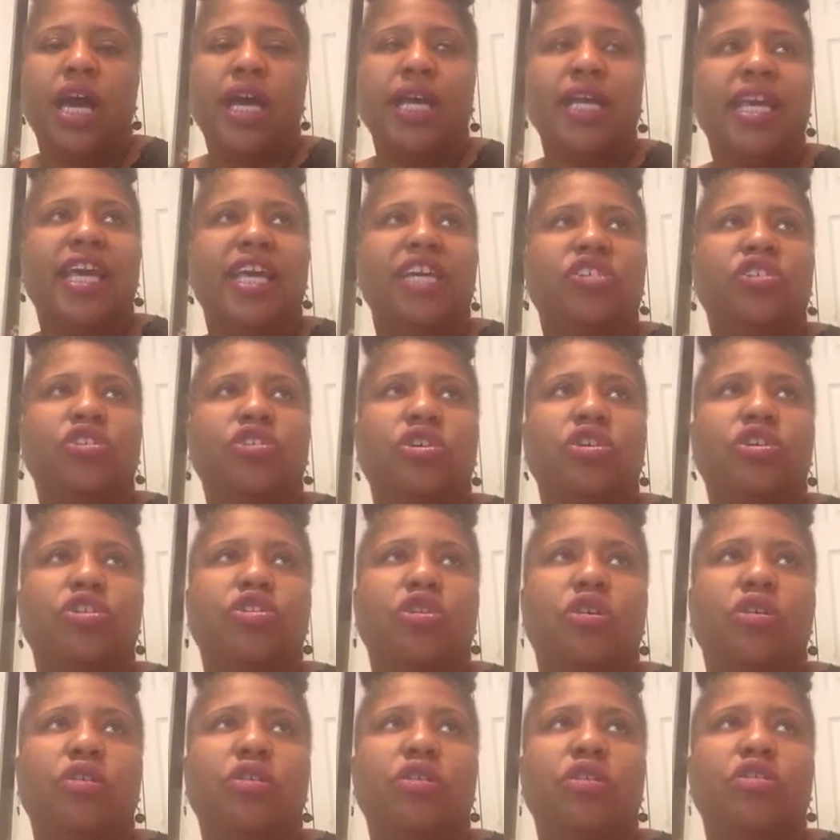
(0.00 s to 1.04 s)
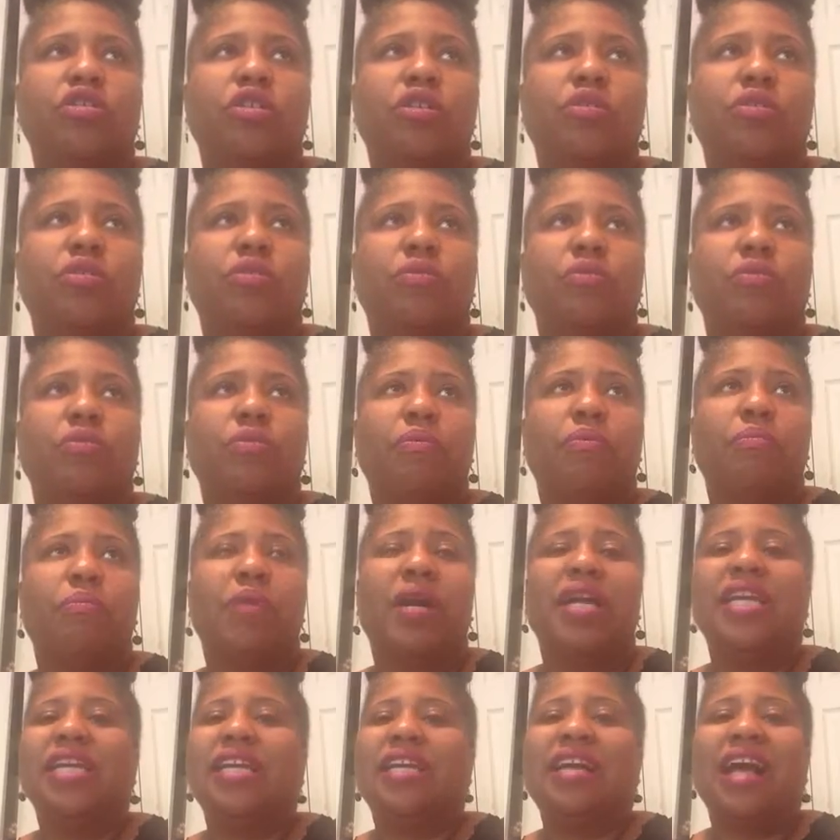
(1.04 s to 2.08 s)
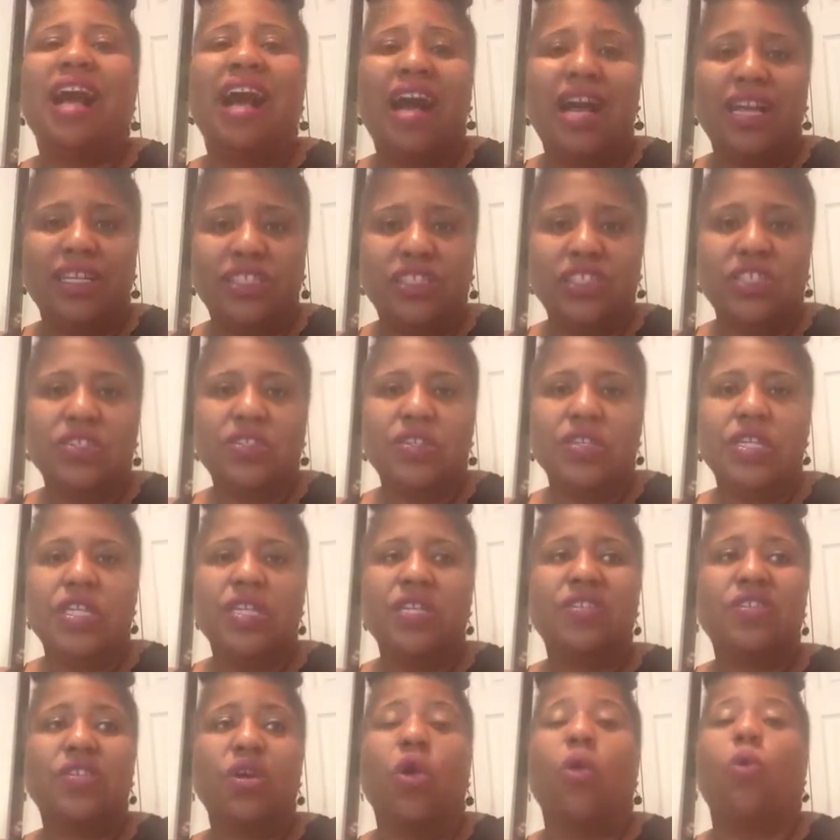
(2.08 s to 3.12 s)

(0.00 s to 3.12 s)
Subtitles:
I guess, your money consciousness,